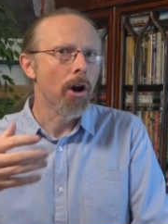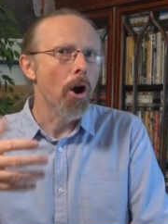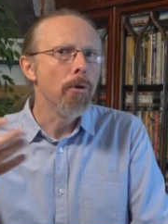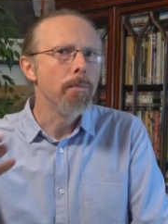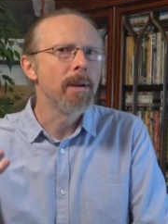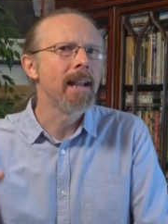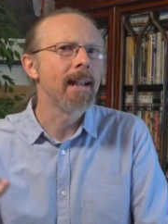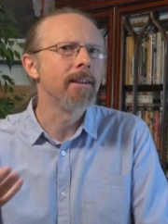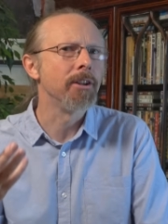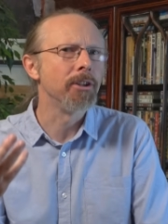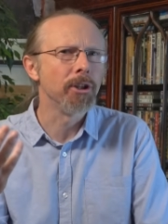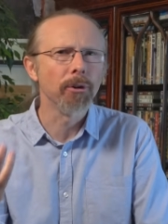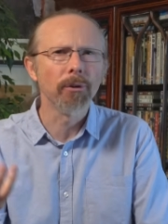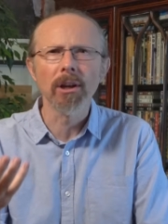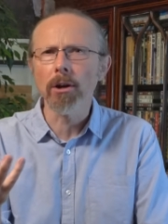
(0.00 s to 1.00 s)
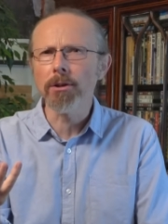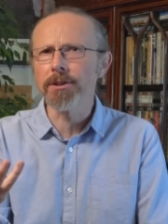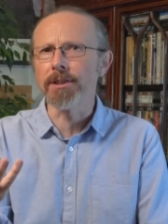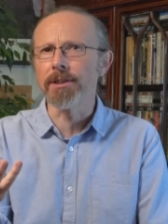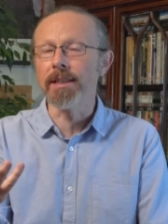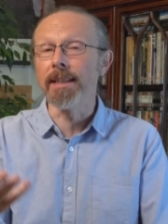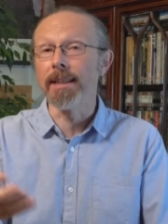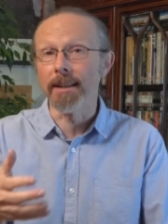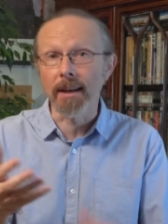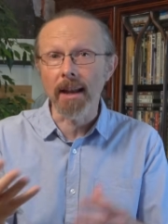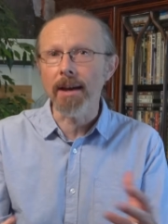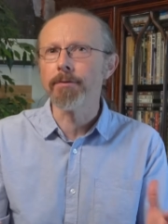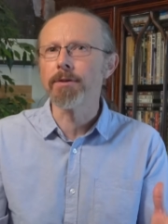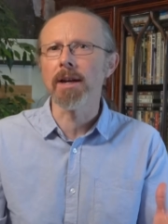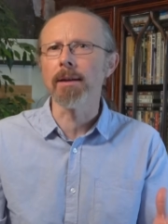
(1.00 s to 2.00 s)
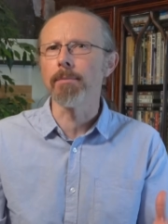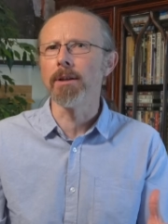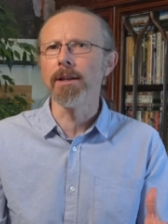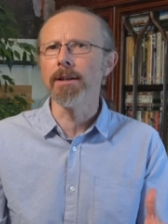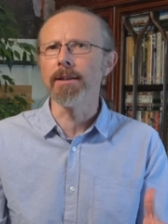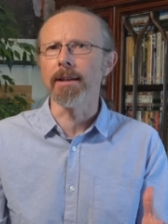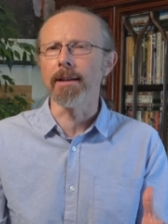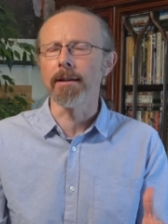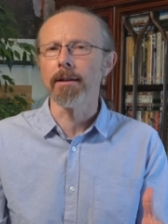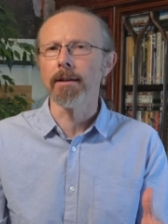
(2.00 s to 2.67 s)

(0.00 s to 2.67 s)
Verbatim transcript: open ended curiosity and lifetime learning,